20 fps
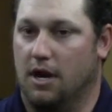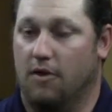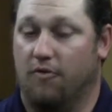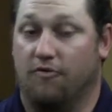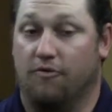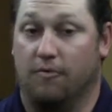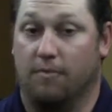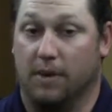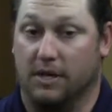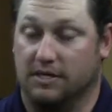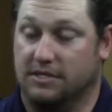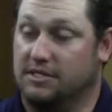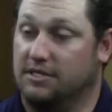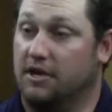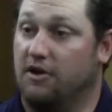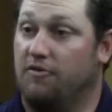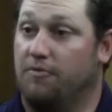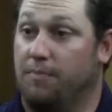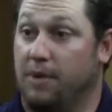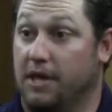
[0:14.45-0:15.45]
For
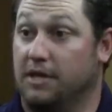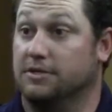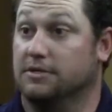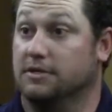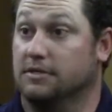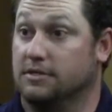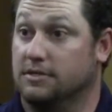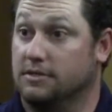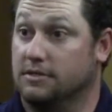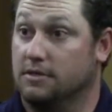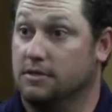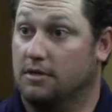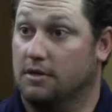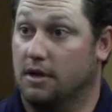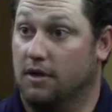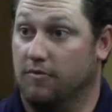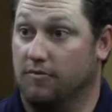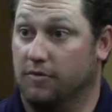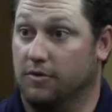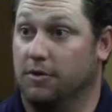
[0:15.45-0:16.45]
myself, patience.
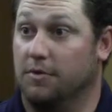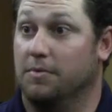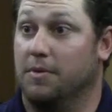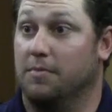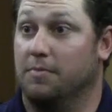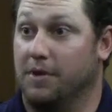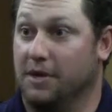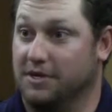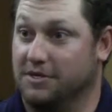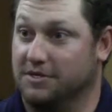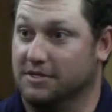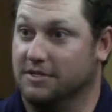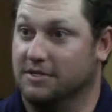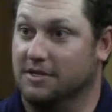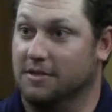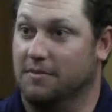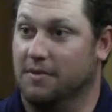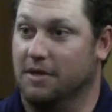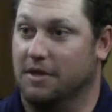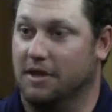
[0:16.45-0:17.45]
I've learned to be patient.
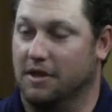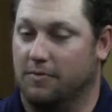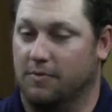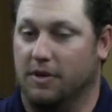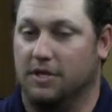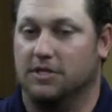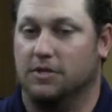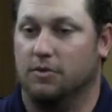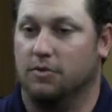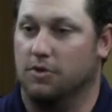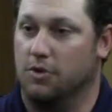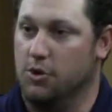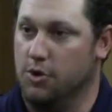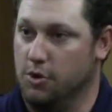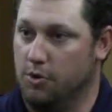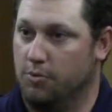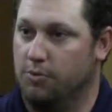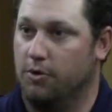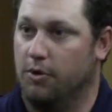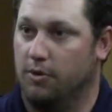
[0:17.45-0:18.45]
I mean, especially with a
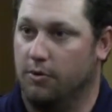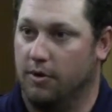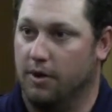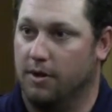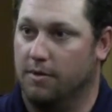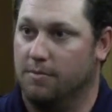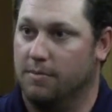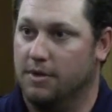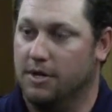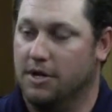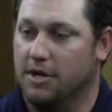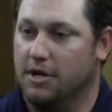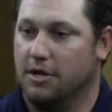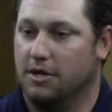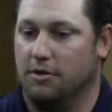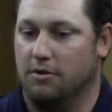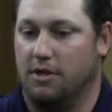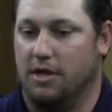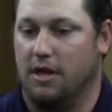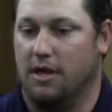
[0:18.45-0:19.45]
new program,
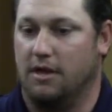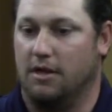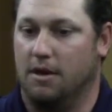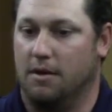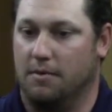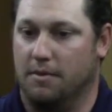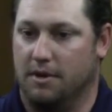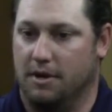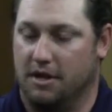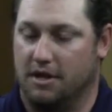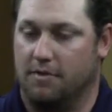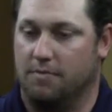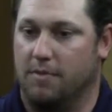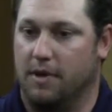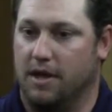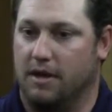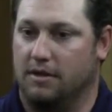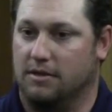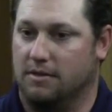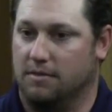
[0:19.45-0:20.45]
you can't come in and
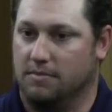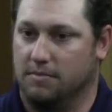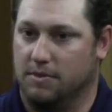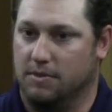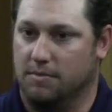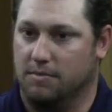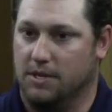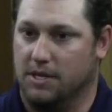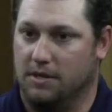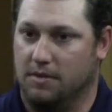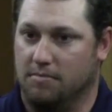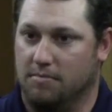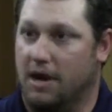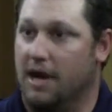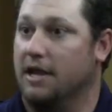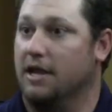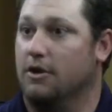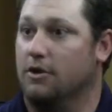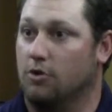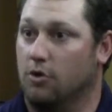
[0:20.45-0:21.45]
expect them to be
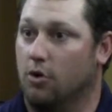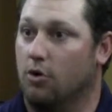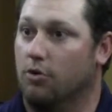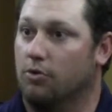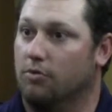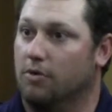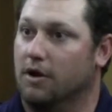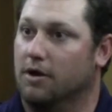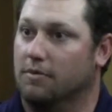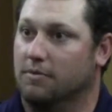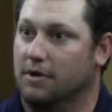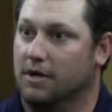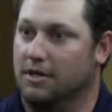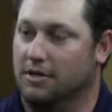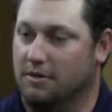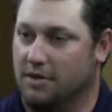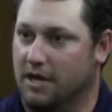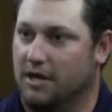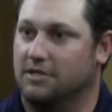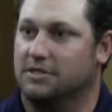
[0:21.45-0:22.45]
mining gold right away.
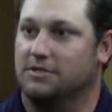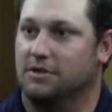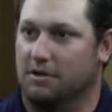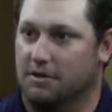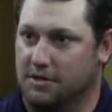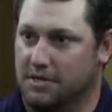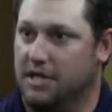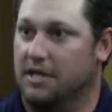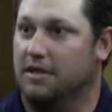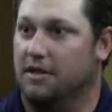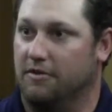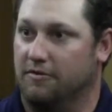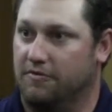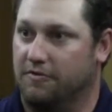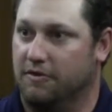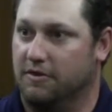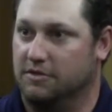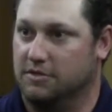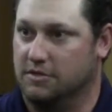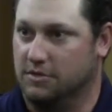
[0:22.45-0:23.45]
You got to start digging
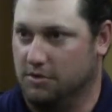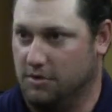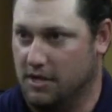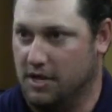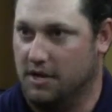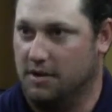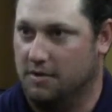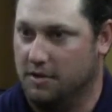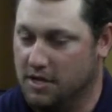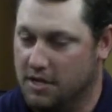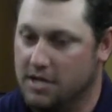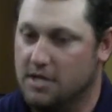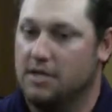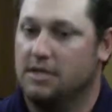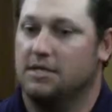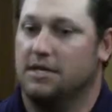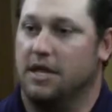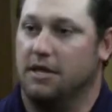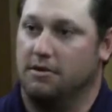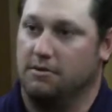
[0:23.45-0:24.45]
first. So you got to
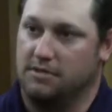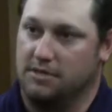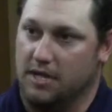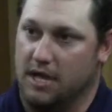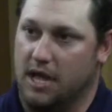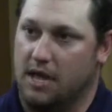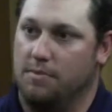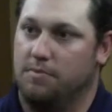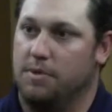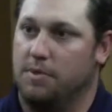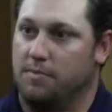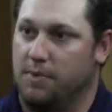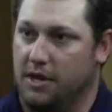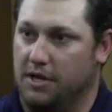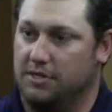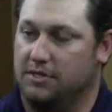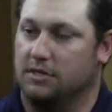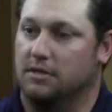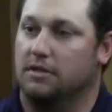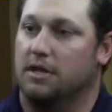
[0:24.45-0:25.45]
take your time, be
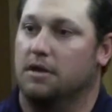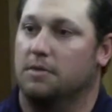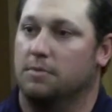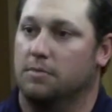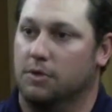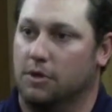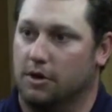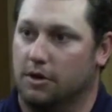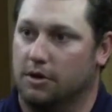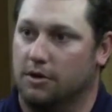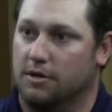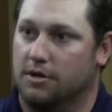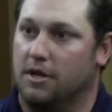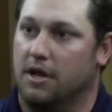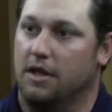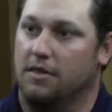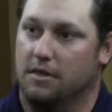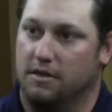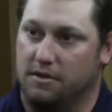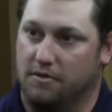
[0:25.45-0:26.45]
patient, let them learn,
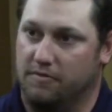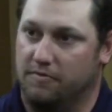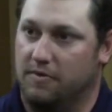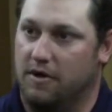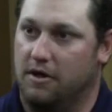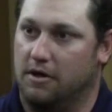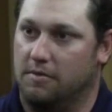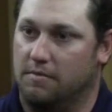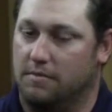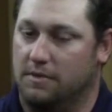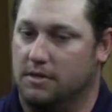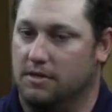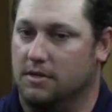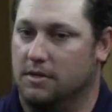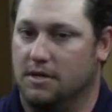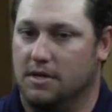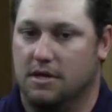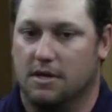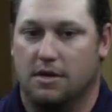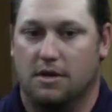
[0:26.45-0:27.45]
and then develop. And
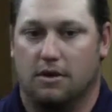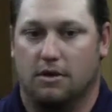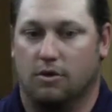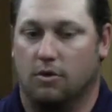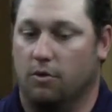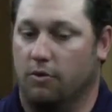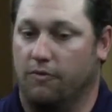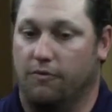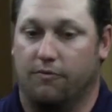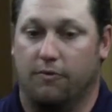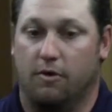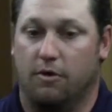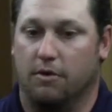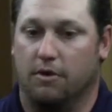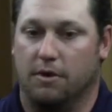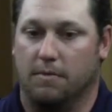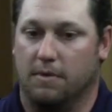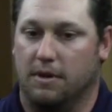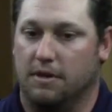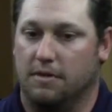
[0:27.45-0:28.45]
going forward,
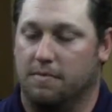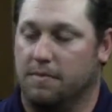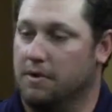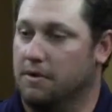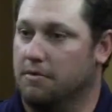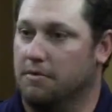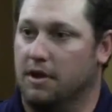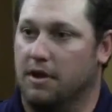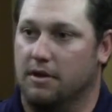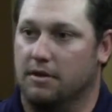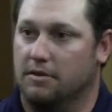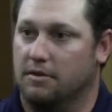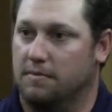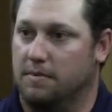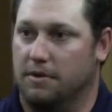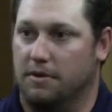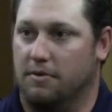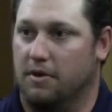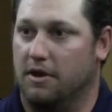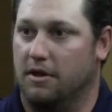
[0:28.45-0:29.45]
I mean, it's been great. It's
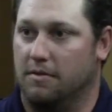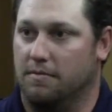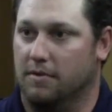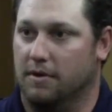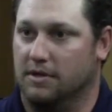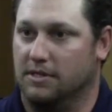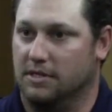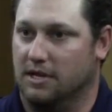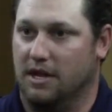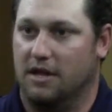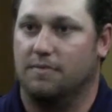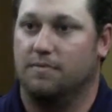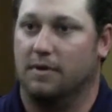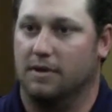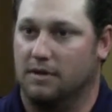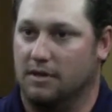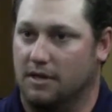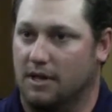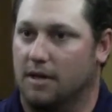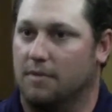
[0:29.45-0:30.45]
been a great experience, and I
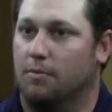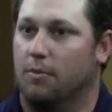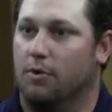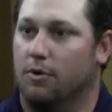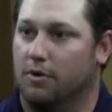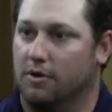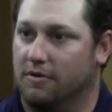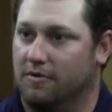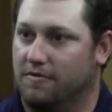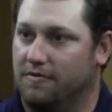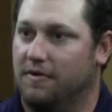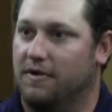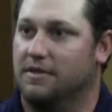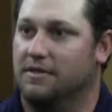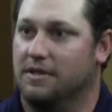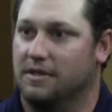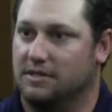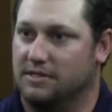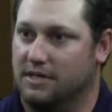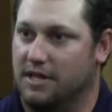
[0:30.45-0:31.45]
expect a lot more fun
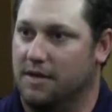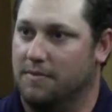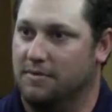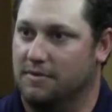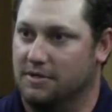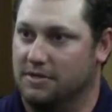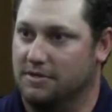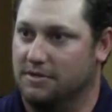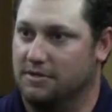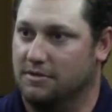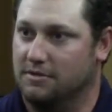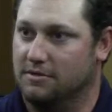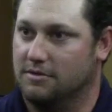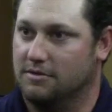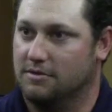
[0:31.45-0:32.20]
things to happen this year.